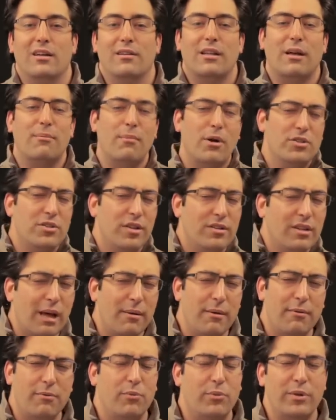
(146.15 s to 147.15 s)
Now, most of the
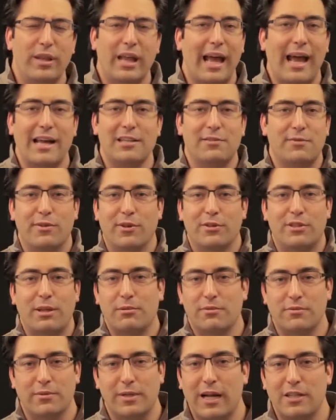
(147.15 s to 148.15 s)
time, when they ask for those
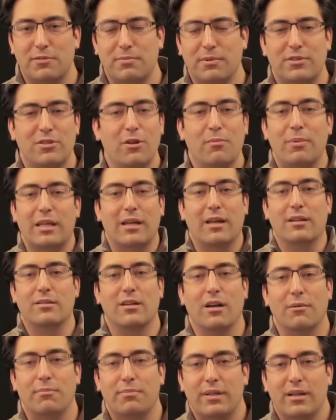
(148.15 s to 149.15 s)
types of announcements, nobody gets
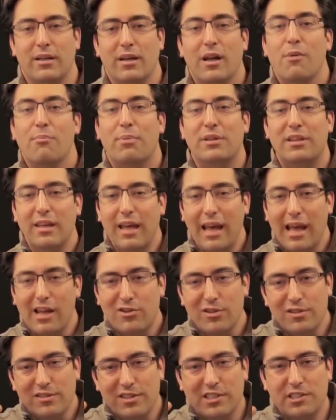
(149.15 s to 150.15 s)
up. But the
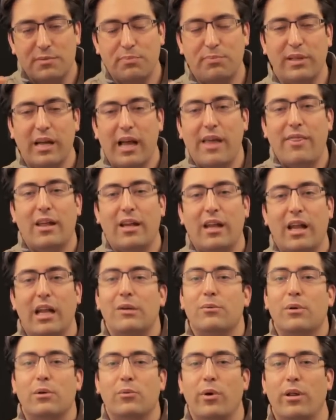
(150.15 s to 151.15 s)
agents explained that
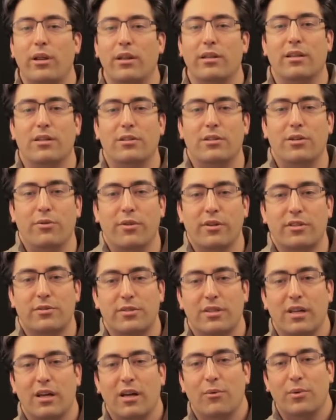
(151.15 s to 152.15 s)
anyone willing to do
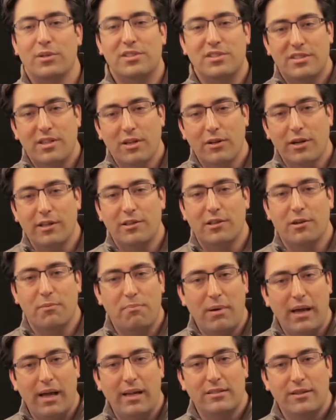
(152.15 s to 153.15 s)
this would still get their
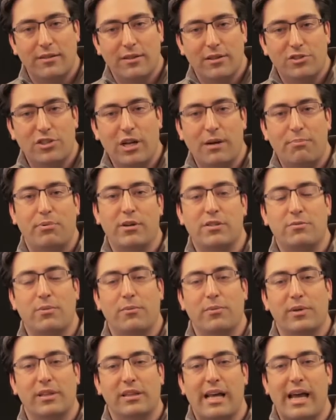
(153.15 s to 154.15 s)
bags on the jet bridge
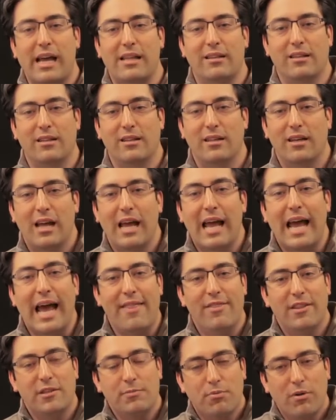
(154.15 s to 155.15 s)
when we landed,
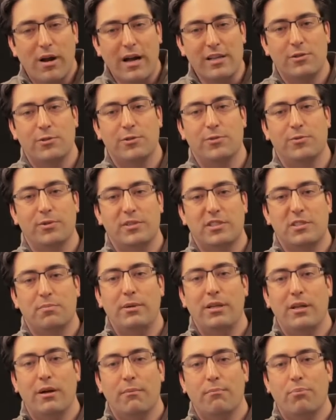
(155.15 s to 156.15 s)
and this process would
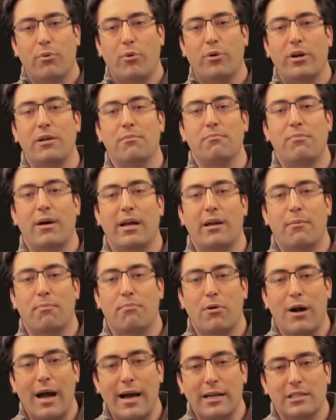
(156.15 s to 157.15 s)
speed up boarding by
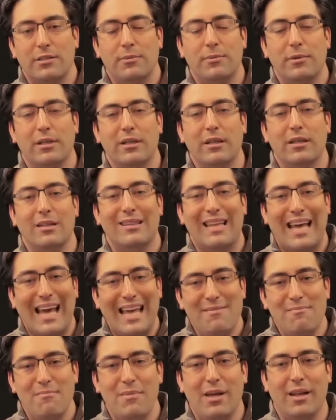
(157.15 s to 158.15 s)
approximately
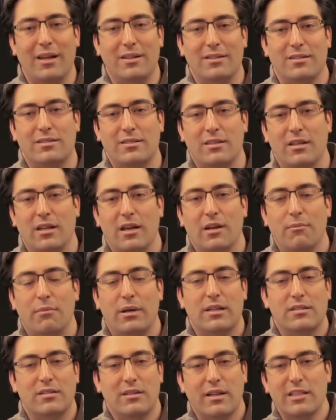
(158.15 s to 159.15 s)
10 minutes,
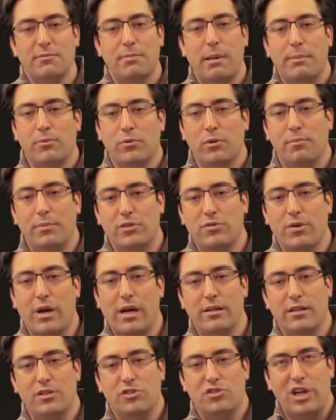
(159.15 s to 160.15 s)
because less people would be
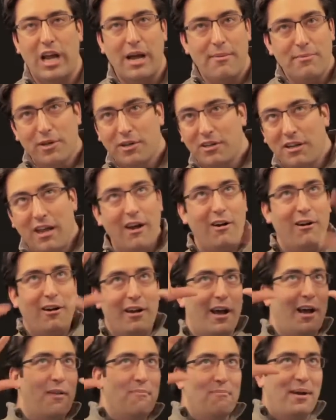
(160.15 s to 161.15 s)
trying to jam their
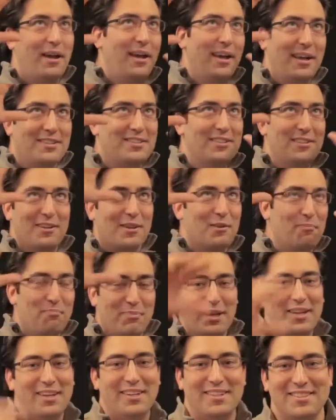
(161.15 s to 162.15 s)
carry-on bags into the
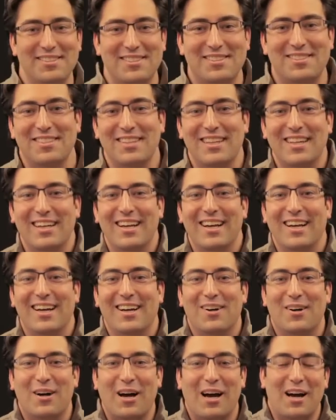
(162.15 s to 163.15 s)
bins
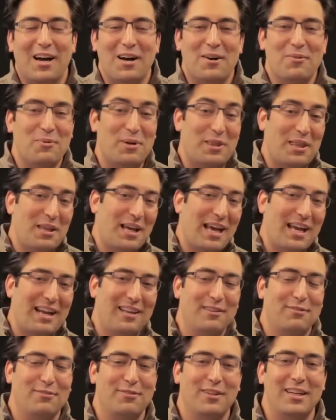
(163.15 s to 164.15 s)
when they got
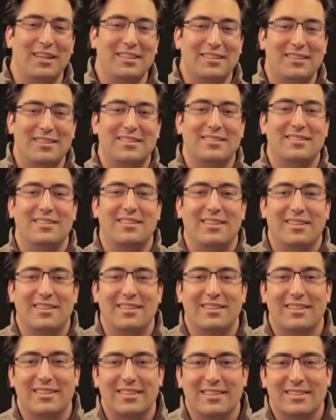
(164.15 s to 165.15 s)
on the flight.
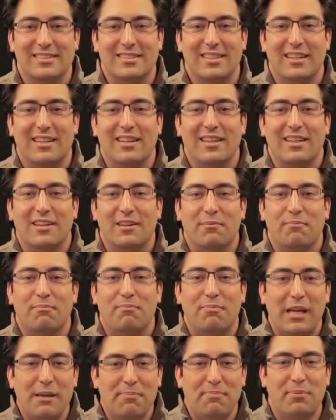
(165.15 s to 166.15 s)

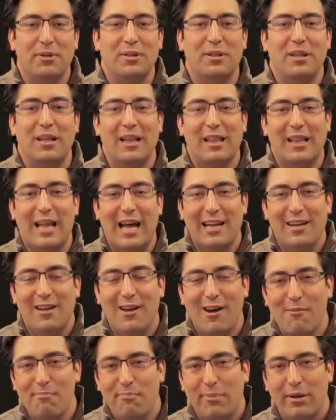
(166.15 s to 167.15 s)
People lined
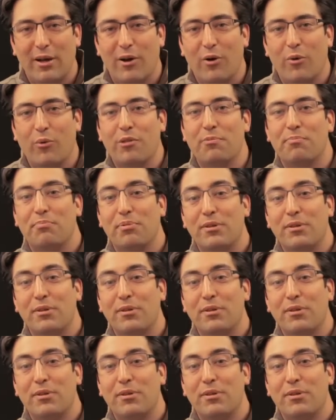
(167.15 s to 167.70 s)
up with